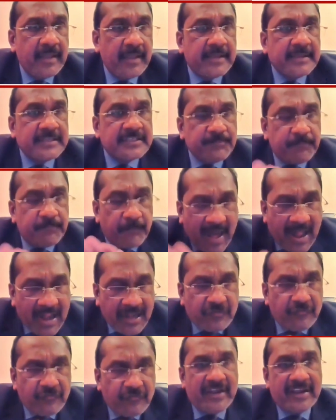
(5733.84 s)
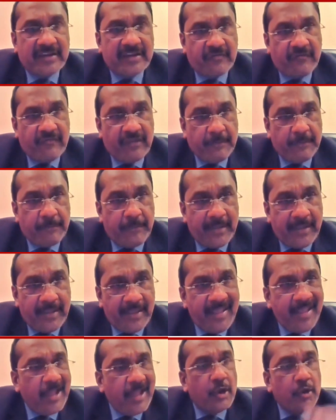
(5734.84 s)
Smart work will
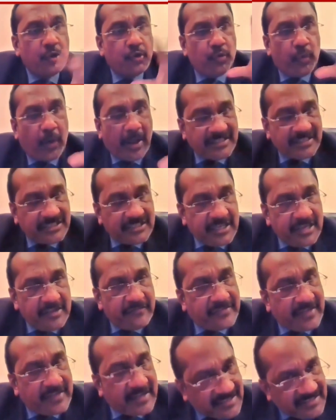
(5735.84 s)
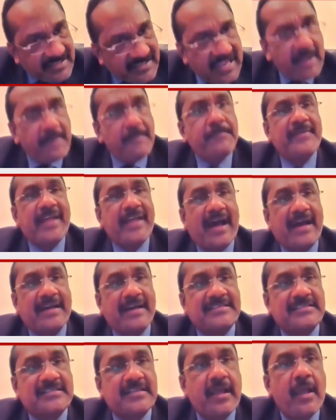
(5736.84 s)
be to achieve the same
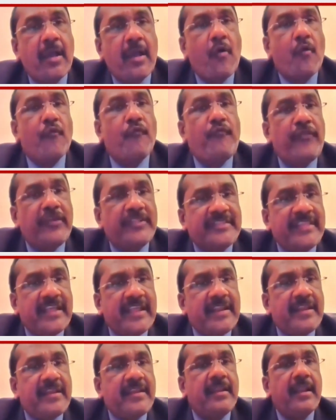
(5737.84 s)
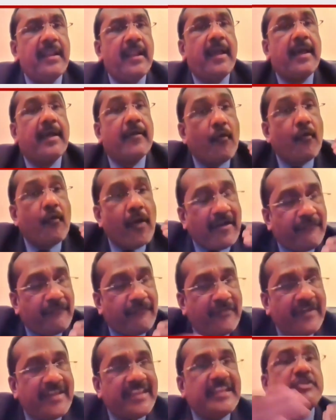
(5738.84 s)
task within a
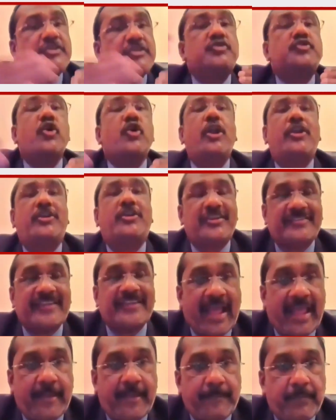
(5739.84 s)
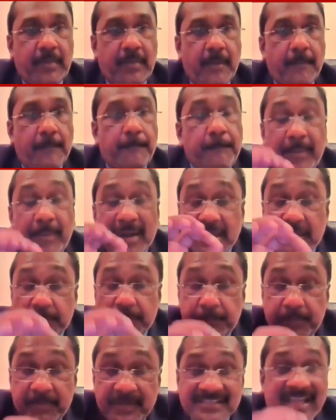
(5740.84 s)
very short time,
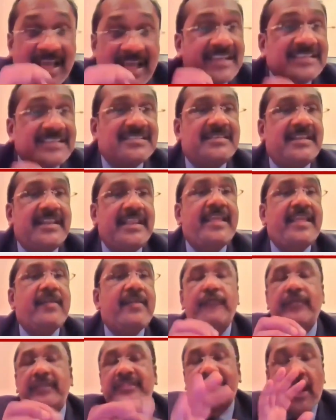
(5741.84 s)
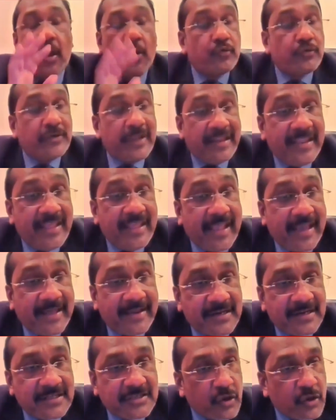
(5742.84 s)
but precisely without any
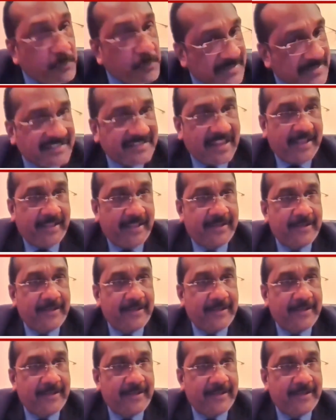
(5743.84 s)
errors or mistake.